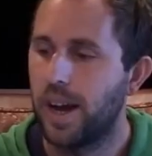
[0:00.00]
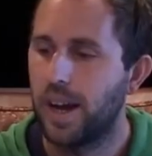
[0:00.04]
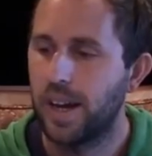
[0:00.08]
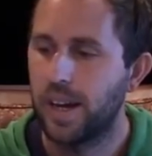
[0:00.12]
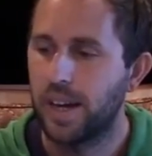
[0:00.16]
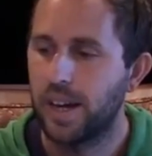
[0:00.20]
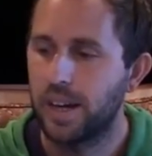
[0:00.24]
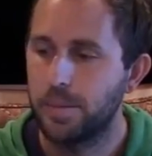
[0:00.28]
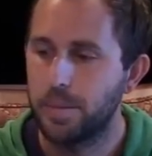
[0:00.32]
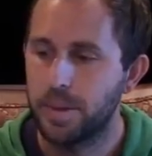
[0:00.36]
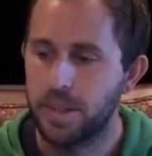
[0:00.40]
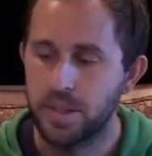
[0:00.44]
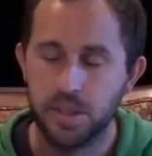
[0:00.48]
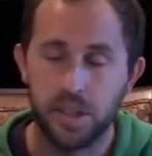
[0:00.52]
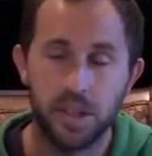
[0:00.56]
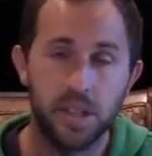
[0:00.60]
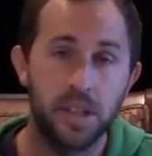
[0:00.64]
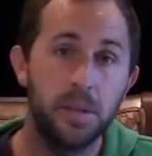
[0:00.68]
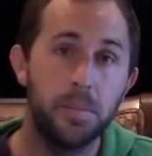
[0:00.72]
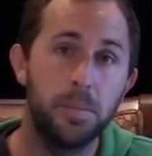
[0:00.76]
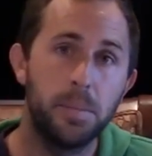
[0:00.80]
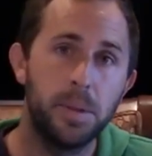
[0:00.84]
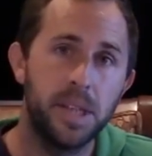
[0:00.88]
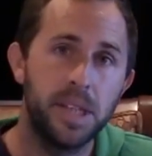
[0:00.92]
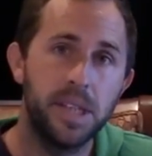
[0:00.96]
Um, is
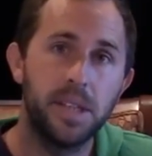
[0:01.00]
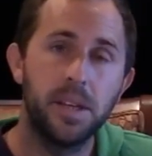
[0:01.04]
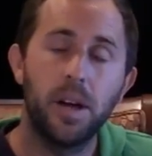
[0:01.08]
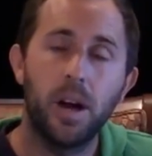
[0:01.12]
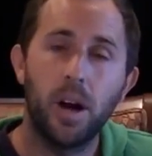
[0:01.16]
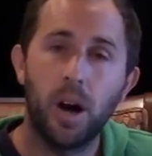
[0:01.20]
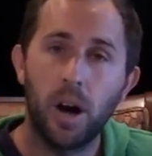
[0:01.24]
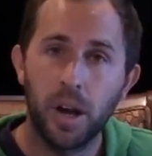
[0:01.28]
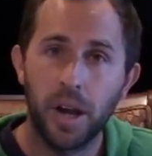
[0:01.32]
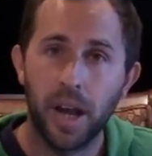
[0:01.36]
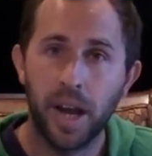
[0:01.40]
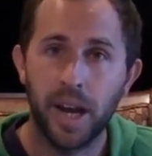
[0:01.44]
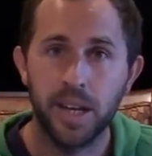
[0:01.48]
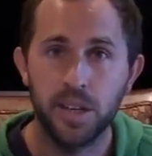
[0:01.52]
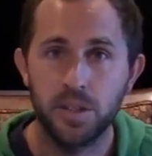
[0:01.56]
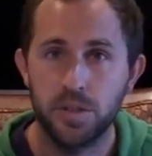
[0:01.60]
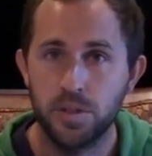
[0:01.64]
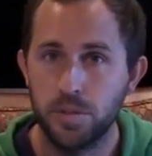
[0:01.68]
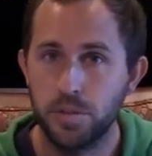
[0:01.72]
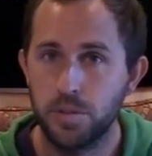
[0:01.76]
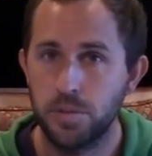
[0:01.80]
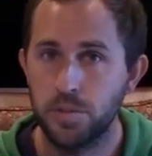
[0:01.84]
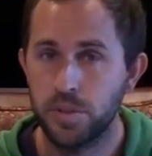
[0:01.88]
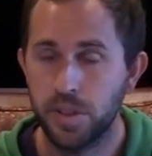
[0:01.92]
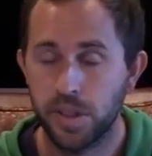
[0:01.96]
going to be on
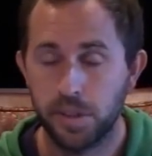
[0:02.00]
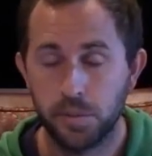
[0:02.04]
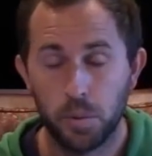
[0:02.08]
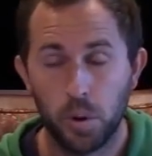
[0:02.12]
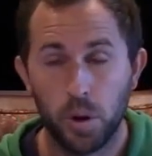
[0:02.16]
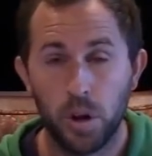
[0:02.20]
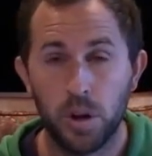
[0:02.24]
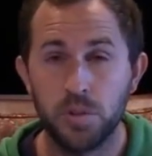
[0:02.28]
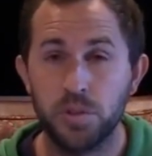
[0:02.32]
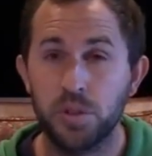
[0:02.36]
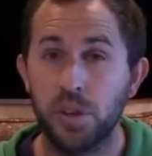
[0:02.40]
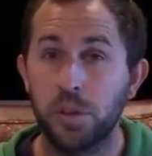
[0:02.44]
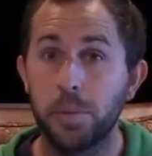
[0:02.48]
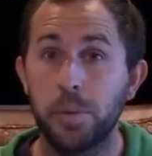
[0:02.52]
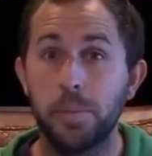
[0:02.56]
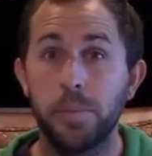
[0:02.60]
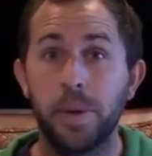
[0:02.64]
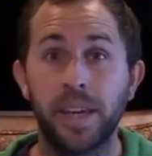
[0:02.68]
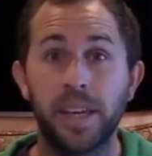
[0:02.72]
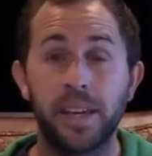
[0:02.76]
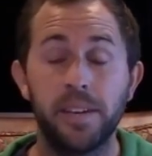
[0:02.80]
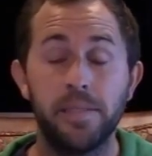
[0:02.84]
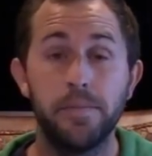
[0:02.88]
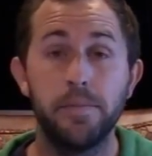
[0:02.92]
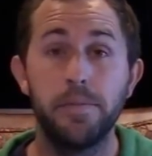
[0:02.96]
iTunes, and we're also going to
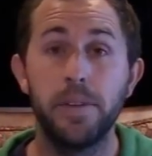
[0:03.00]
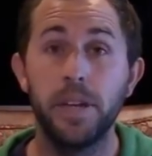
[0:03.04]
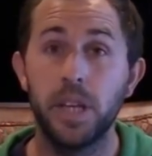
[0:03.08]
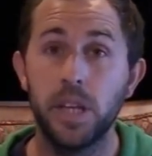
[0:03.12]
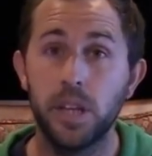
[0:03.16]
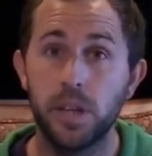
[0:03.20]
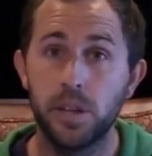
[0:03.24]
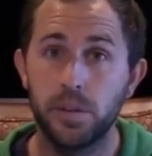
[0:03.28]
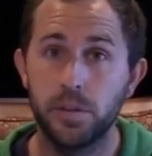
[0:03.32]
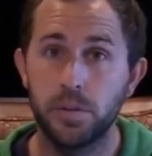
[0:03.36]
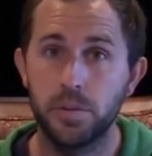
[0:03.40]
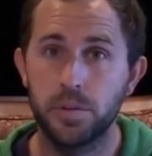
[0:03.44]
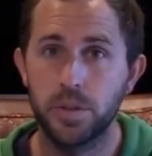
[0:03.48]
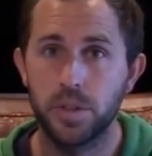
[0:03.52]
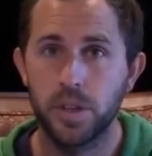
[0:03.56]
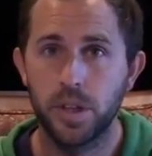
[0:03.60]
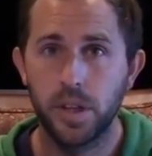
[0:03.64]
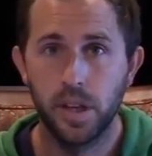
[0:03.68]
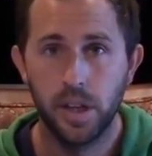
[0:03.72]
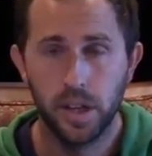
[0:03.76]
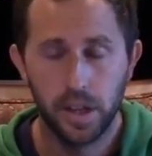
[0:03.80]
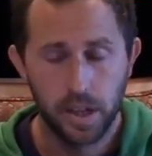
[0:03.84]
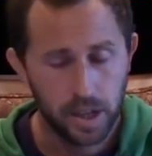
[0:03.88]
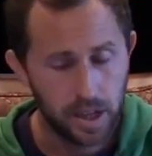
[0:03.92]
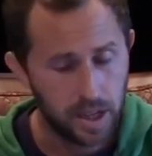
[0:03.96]
be making videos
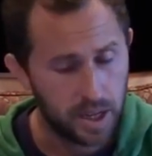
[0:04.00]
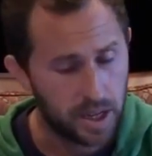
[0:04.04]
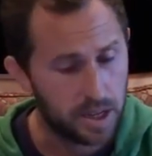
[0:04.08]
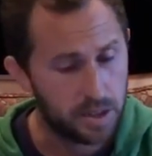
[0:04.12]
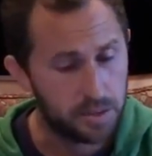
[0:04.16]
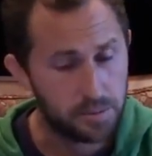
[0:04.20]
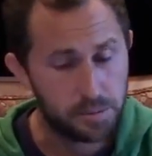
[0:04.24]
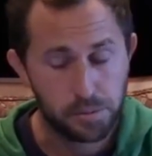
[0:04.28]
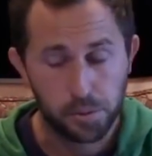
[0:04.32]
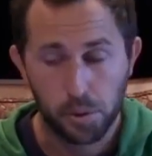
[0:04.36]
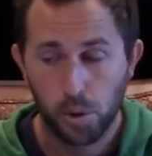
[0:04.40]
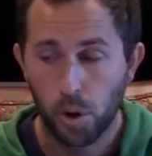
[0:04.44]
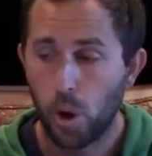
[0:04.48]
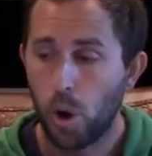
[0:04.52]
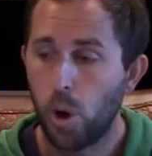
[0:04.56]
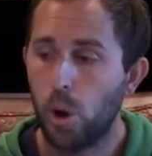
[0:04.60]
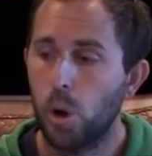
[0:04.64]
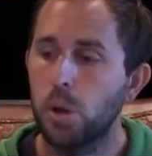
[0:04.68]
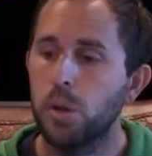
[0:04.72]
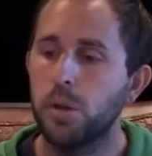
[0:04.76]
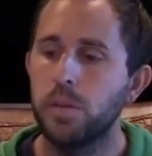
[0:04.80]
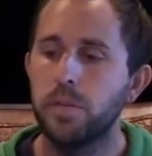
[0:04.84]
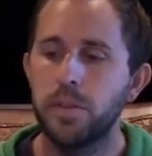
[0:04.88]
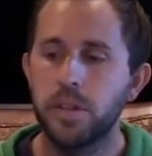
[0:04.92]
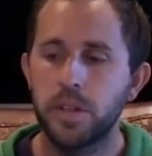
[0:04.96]
um, for
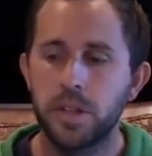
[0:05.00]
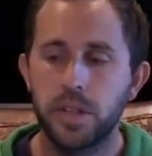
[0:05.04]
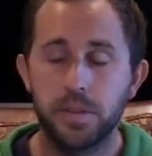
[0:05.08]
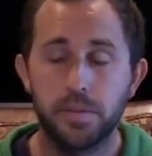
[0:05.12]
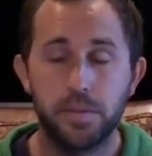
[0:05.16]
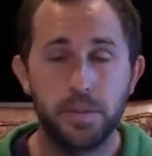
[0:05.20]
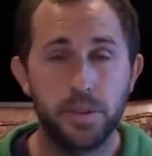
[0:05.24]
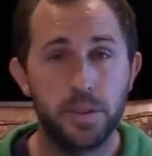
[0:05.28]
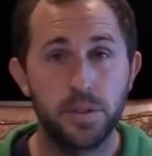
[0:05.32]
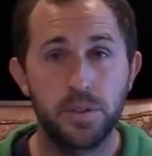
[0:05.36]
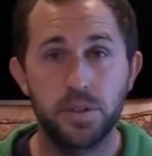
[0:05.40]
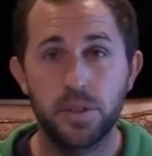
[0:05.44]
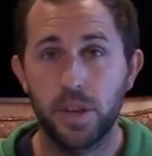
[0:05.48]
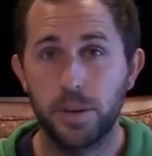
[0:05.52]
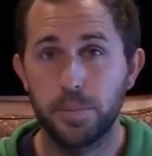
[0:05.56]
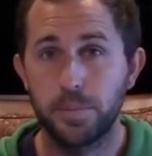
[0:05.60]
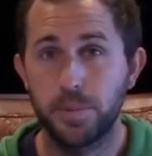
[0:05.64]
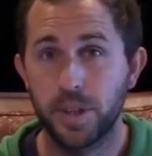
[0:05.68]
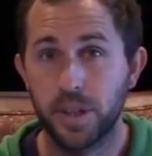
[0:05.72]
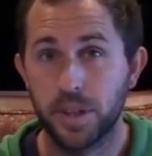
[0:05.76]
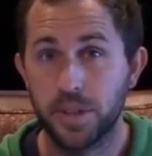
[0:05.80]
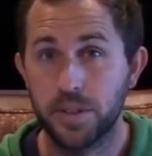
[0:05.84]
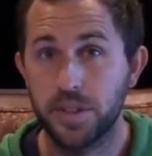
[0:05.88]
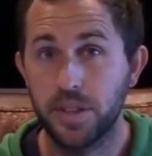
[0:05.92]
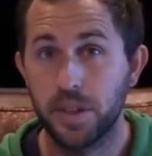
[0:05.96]
all of the different
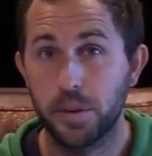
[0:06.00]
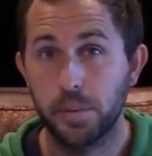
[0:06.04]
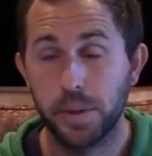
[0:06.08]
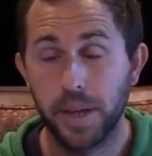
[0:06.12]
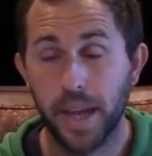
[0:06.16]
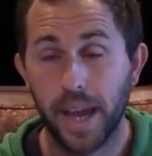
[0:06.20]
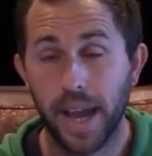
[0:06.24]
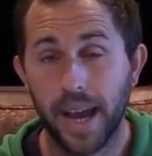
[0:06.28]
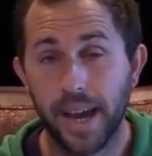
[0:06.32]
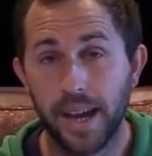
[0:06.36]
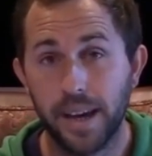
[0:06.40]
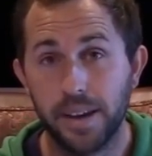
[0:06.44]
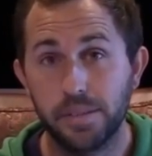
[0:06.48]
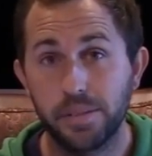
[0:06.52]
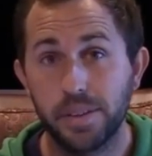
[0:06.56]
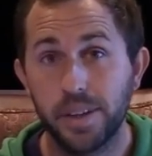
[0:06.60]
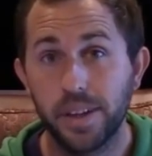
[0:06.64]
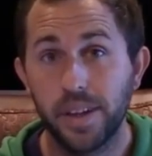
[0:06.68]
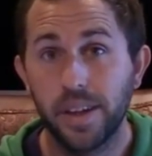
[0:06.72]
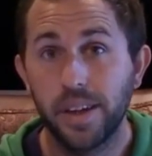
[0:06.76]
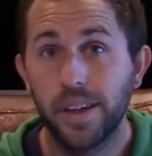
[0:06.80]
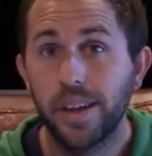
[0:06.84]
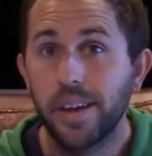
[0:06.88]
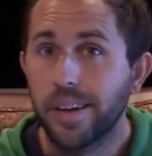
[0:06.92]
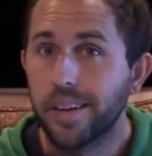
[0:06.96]
subjects that we have
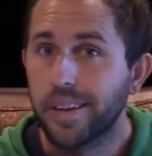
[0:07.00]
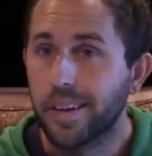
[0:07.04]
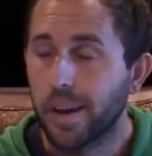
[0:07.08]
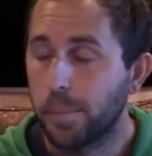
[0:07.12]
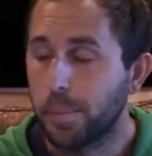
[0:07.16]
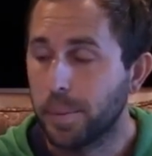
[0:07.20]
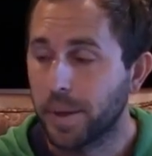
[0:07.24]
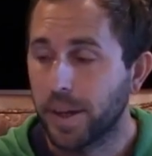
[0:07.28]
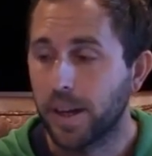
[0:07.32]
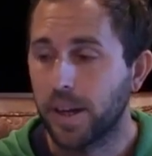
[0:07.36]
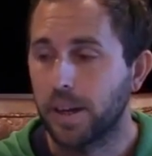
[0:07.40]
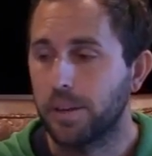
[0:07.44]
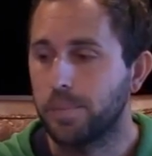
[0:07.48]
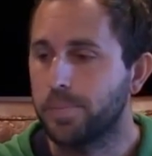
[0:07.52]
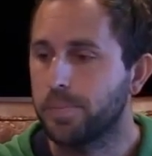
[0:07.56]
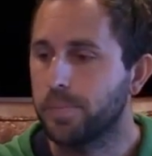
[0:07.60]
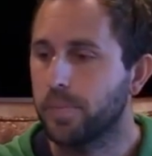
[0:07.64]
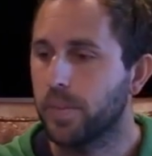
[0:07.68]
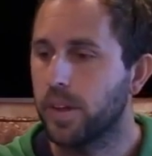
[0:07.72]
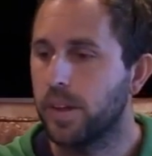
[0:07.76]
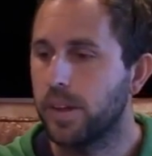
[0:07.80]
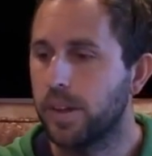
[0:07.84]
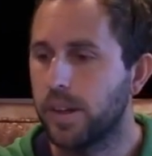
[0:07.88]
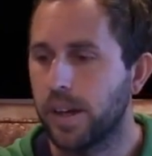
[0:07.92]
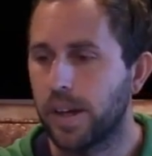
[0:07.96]
coming up.
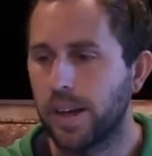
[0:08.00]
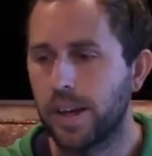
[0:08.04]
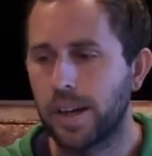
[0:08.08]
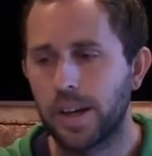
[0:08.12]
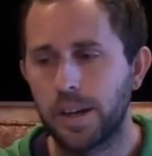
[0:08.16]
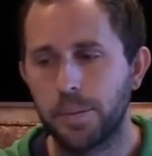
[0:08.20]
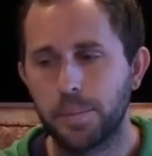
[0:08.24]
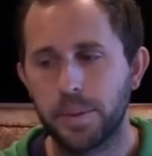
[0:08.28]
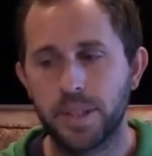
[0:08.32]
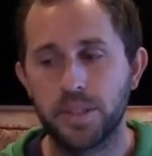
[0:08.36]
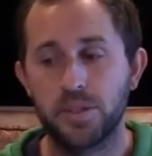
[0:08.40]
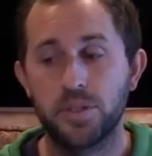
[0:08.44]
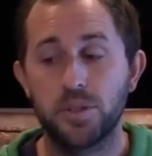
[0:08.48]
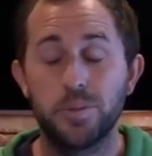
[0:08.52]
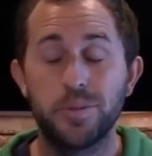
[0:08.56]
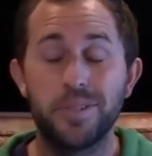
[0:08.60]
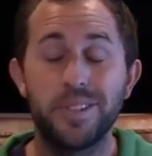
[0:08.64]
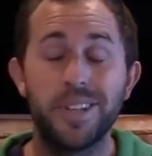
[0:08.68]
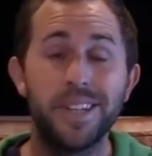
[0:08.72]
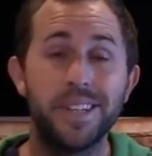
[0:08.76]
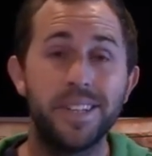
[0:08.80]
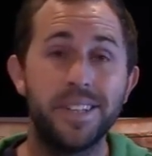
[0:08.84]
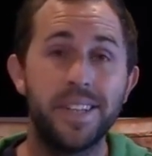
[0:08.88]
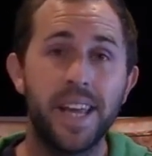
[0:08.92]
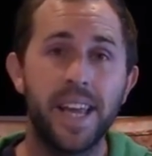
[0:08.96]
Um, and so
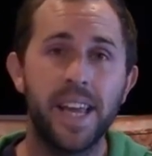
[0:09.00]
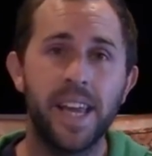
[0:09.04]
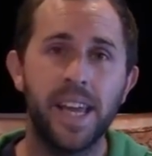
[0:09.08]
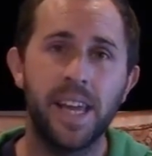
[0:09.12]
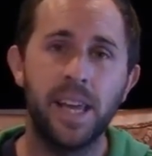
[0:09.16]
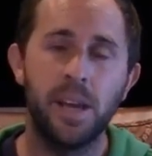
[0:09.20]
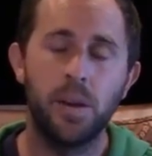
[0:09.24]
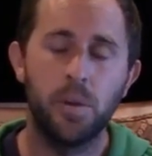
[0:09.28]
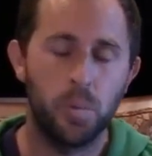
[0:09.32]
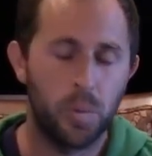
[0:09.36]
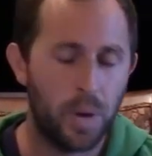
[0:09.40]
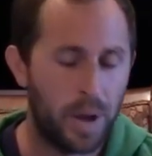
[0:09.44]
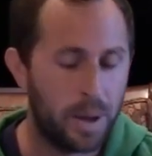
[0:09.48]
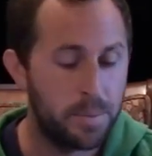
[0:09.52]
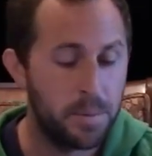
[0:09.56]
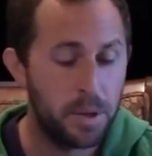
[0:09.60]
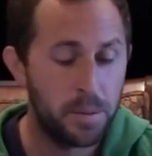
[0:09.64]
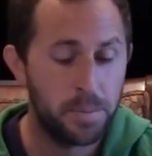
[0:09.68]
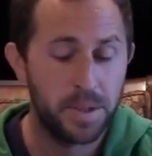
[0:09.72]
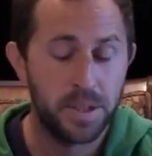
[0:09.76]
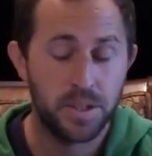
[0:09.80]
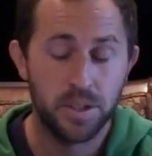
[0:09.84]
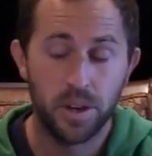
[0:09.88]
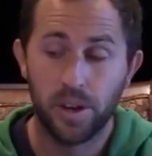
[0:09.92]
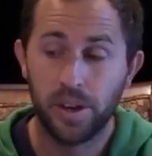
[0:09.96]
today I'm
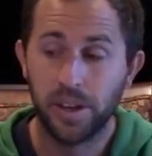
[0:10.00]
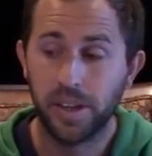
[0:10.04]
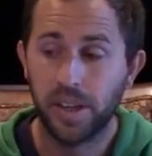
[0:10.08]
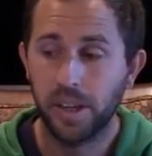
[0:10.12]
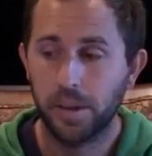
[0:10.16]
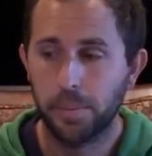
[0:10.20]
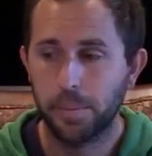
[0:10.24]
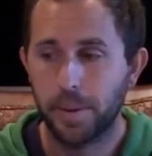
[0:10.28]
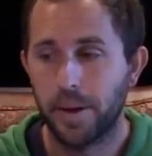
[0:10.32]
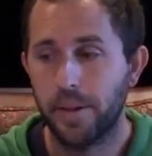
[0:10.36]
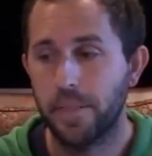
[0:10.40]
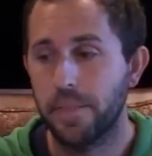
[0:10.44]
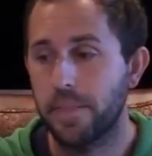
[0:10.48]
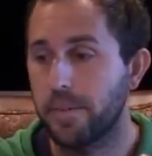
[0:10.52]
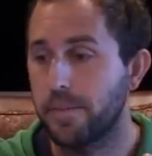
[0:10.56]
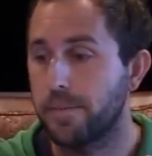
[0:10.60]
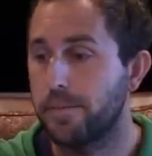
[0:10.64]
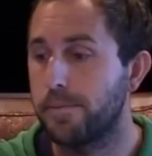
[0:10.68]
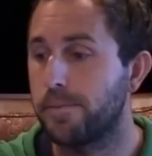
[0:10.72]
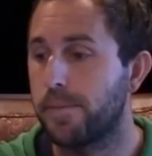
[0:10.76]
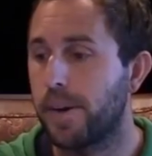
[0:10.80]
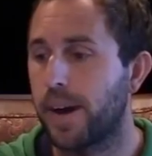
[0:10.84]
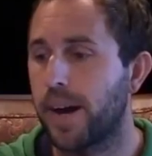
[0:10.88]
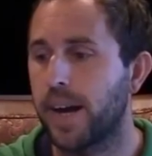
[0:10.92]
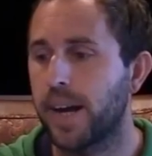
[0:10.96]
going to be talking about the
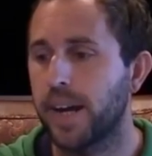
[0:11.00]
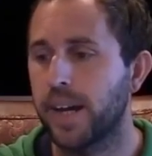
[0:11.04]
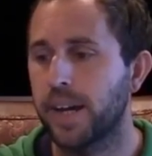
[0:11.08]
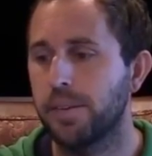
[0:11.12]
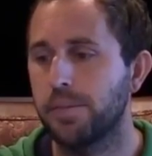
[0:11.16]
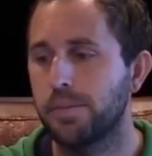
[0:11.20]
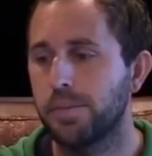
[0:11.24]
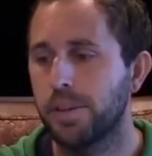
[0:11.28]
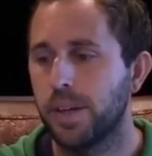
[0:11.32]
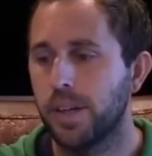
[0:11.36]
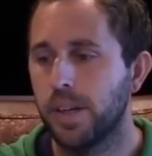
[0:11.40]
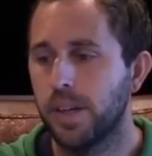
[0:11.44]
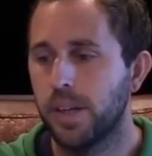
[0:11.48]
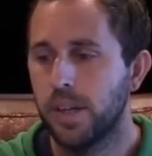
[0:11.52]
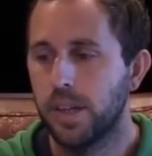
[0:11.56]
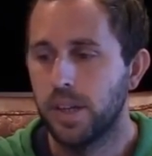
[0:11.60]
five